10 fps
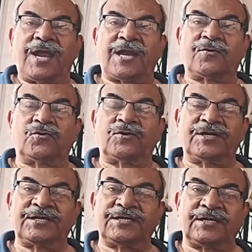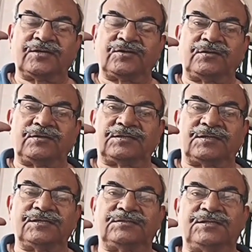and rotating at
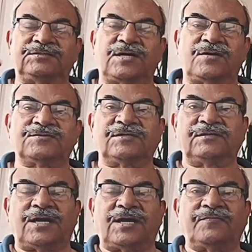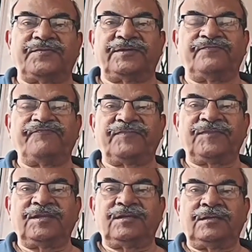33,000 RPM.
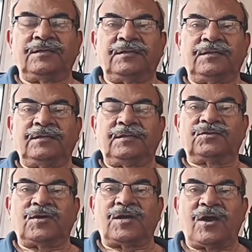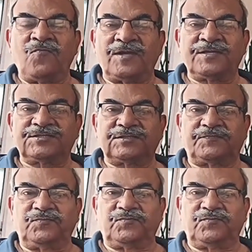So how much